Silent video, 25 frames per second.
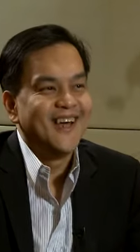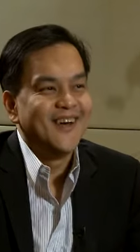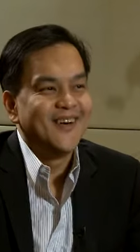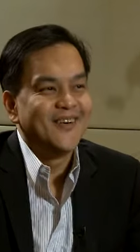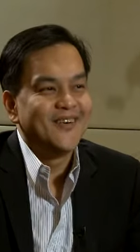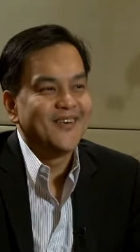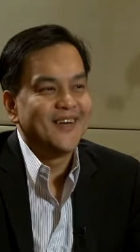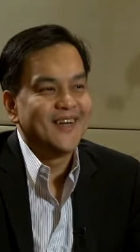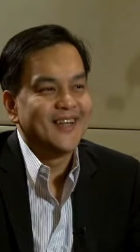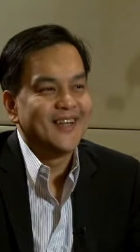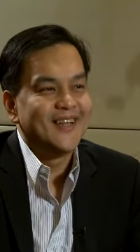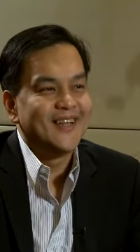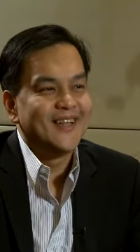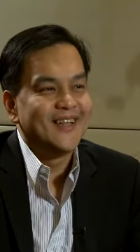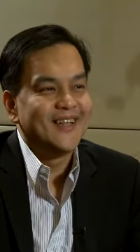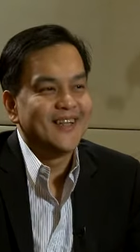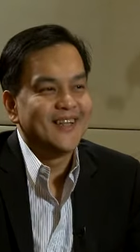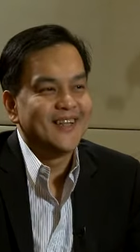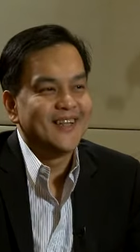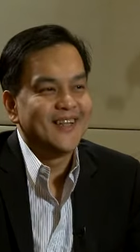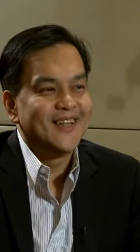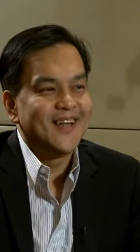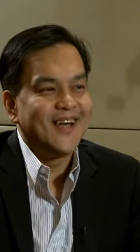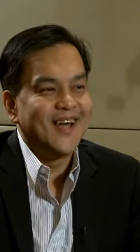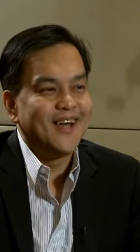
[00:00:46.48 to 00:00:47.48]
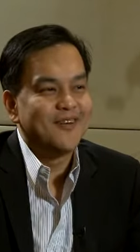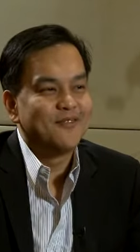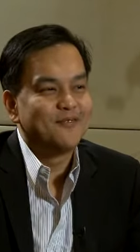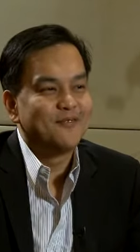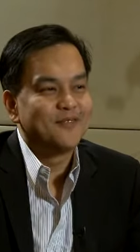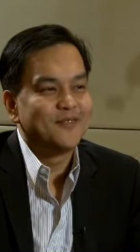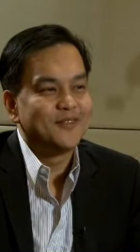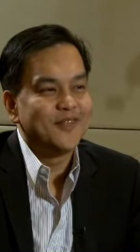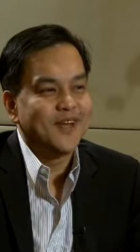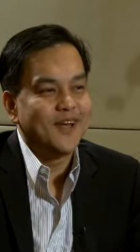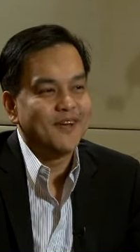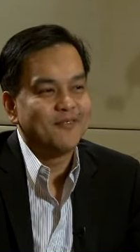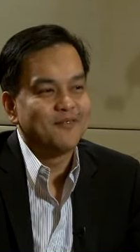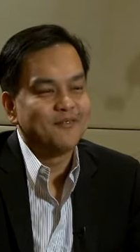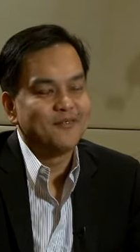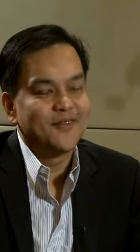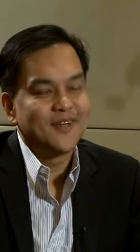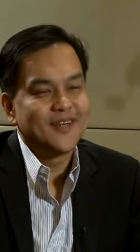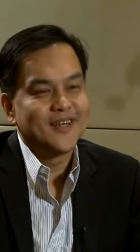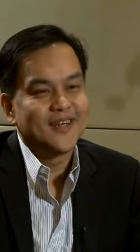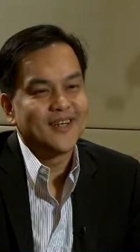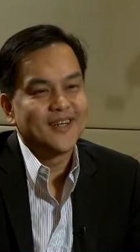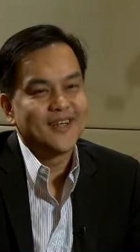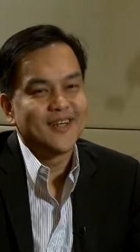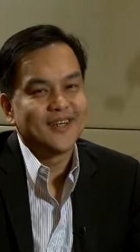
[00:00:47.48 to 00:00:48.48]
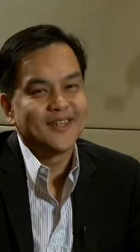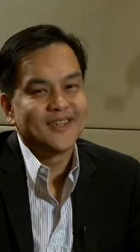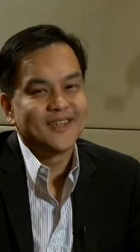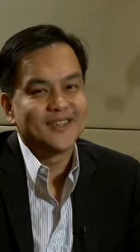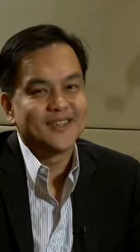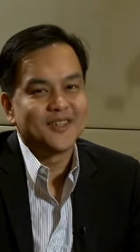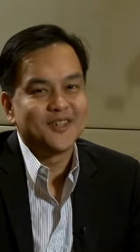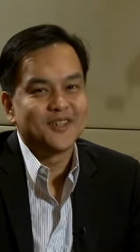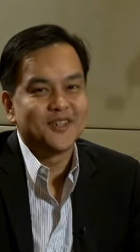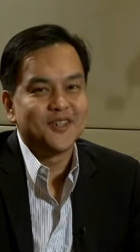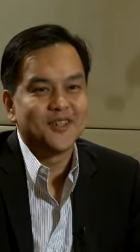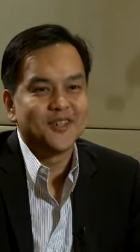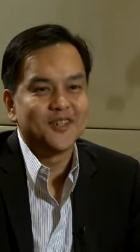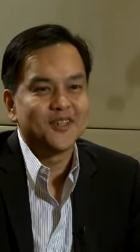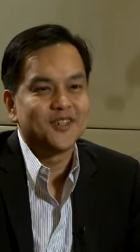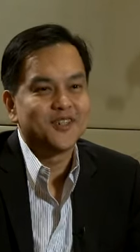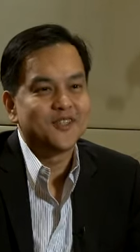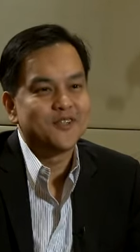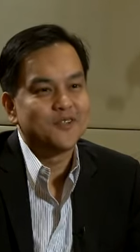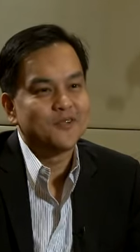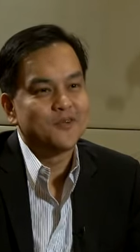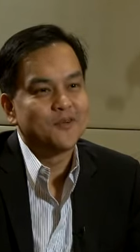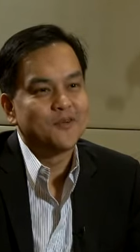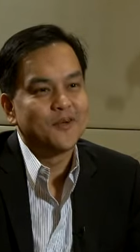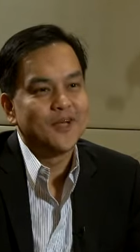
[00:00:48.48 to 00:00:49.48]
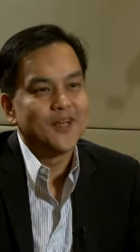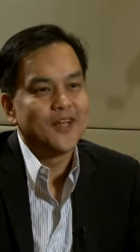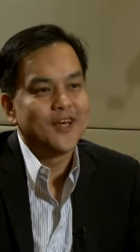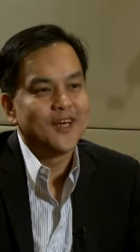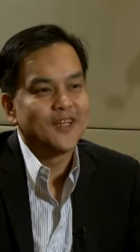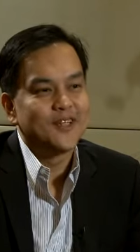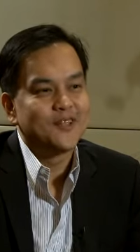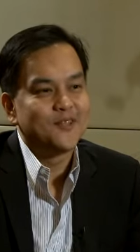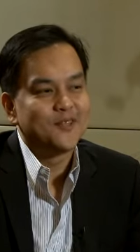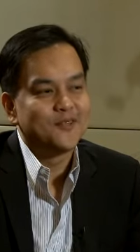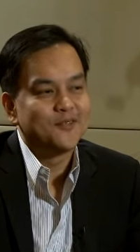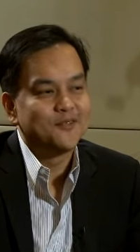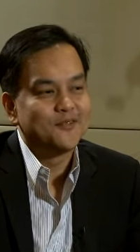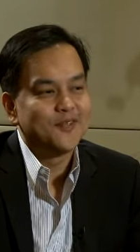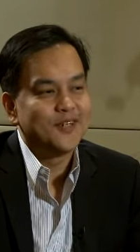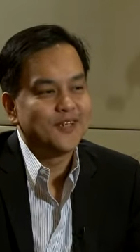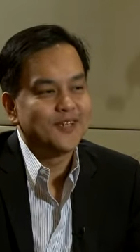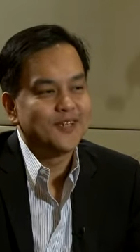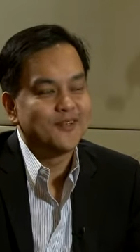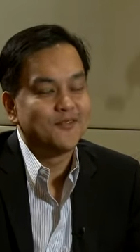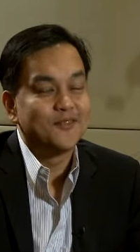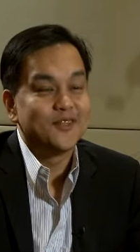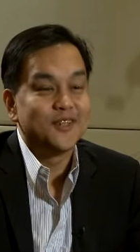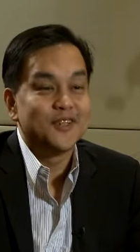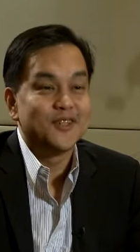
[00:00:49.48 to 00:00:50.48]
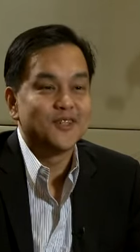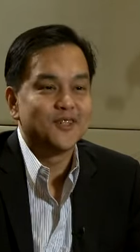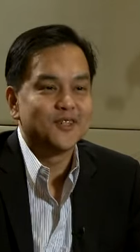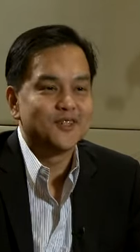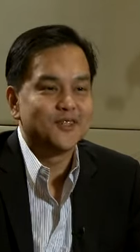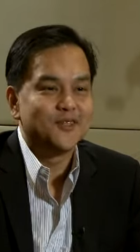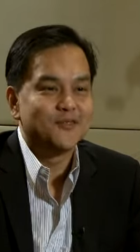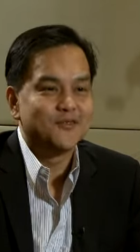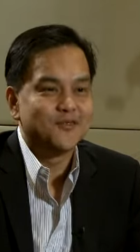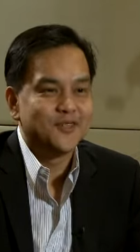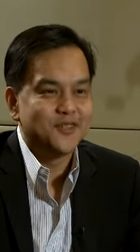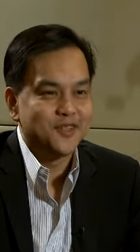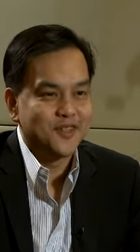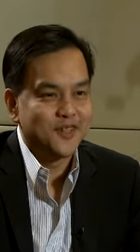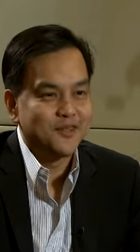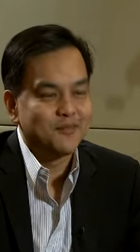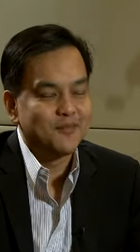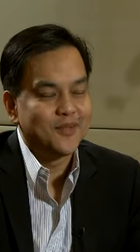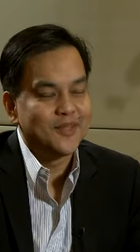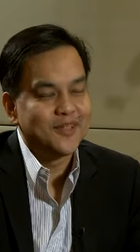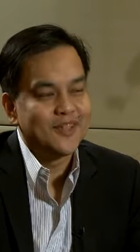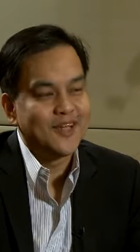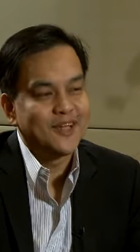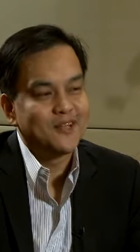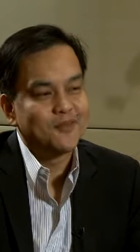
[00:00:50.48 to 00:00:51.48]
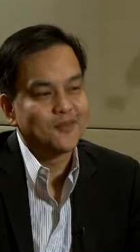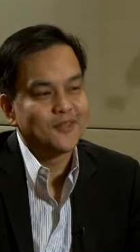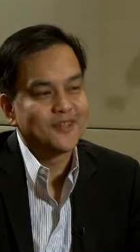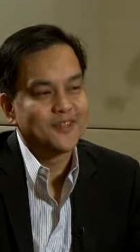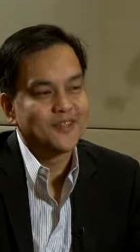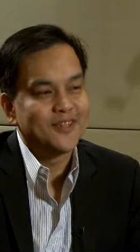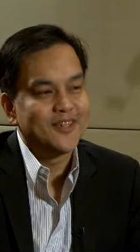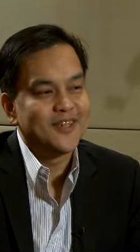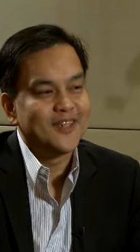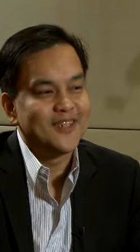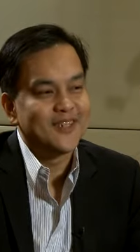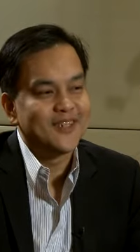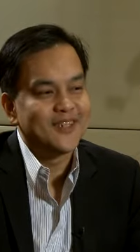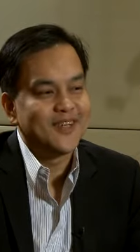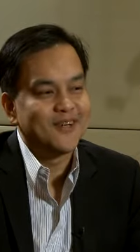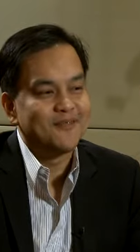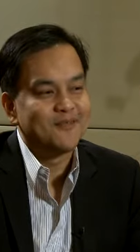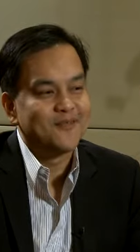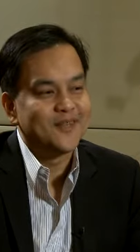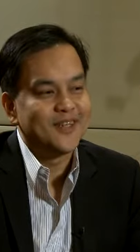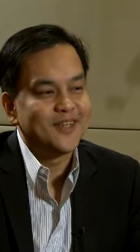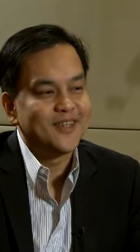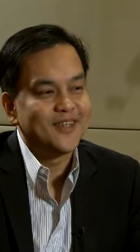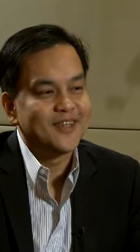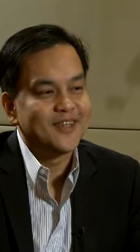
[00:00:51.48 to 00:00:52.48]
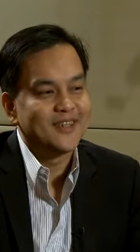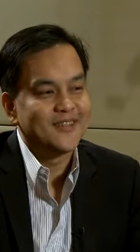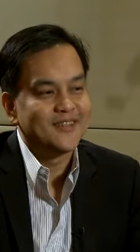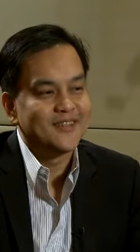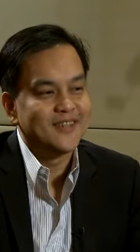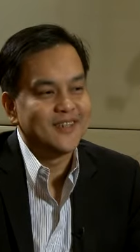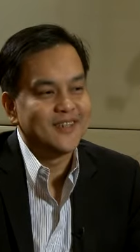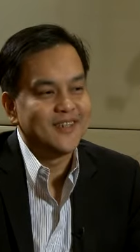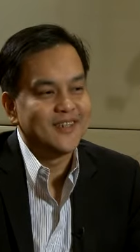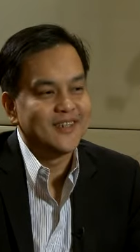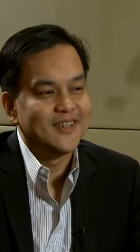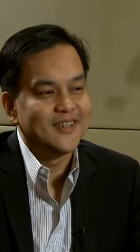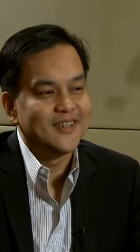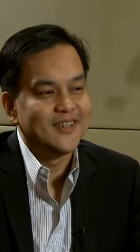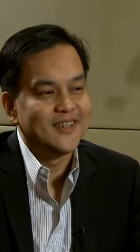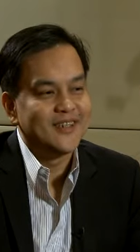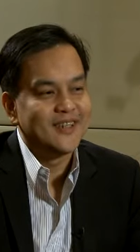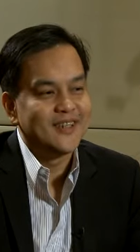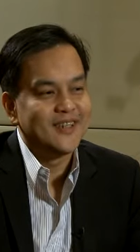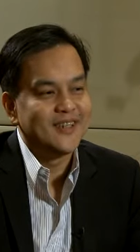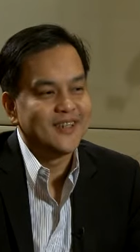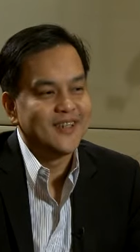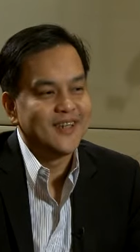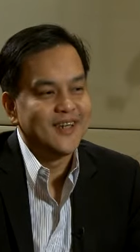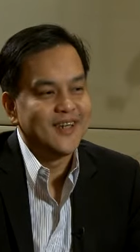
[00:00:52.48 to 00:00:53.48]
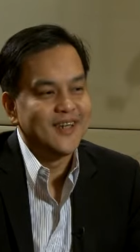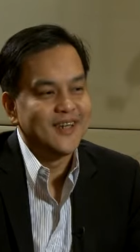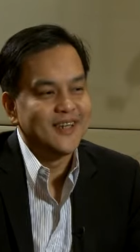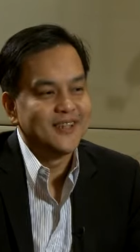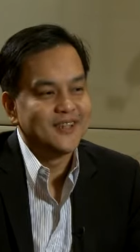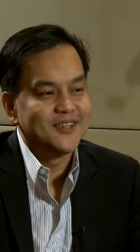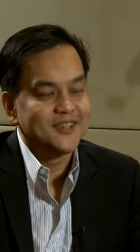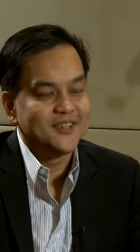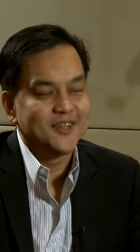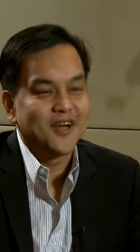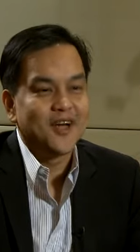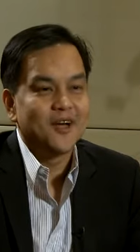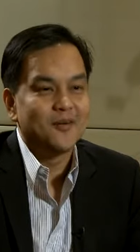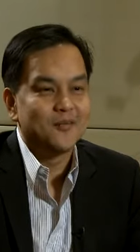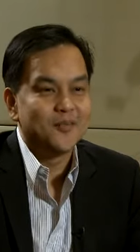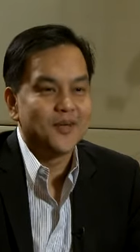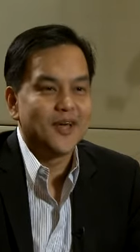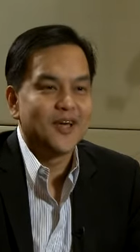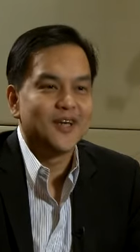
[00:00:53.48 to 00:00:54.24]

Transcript: well, I've, I've uh, searched through a lot of uh, definitions of churn, but that was really something that really struck me.